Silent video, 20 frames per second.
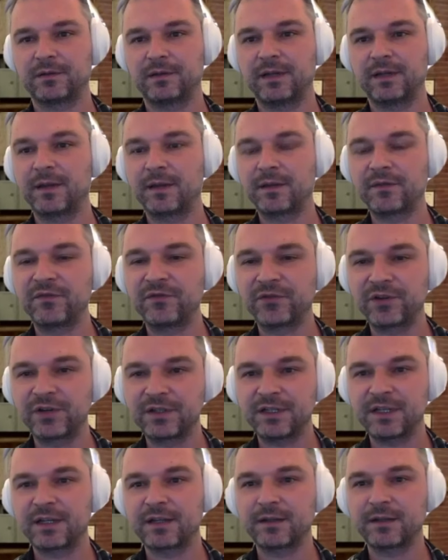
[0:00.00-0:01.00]
It's a
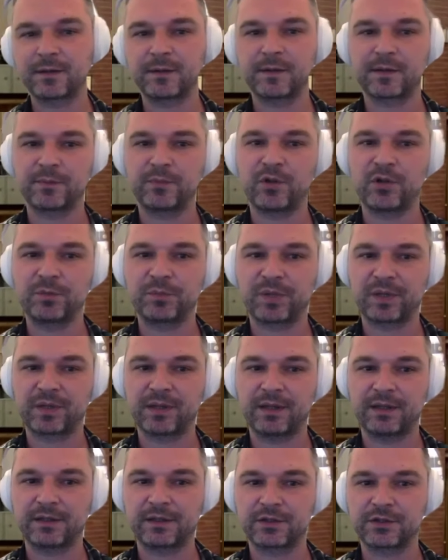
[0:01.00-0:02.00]
ridiculously small
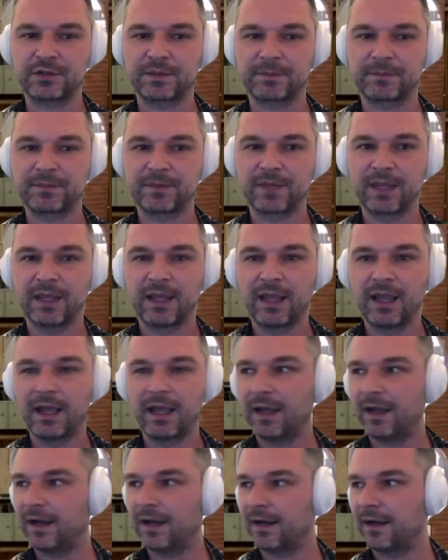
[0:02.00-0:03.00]
percentage.
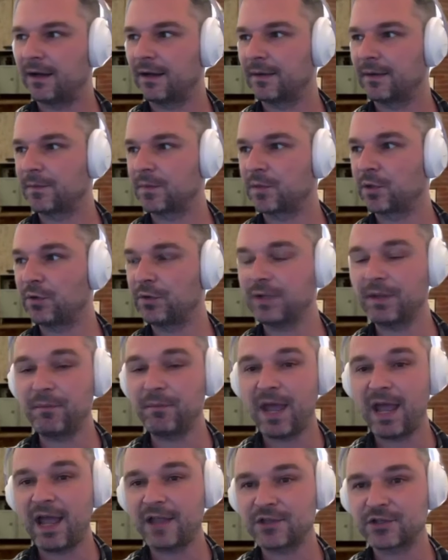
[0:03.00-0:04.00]
So
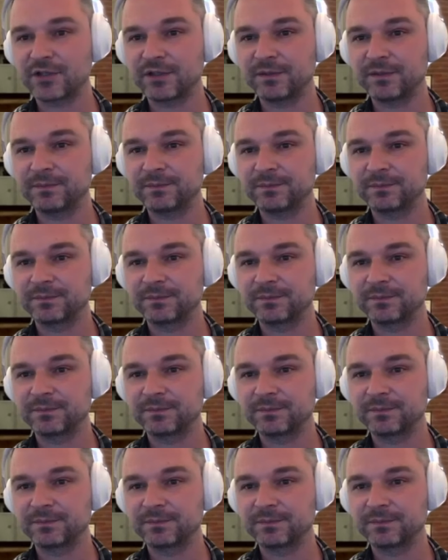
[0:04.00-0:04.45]
imagine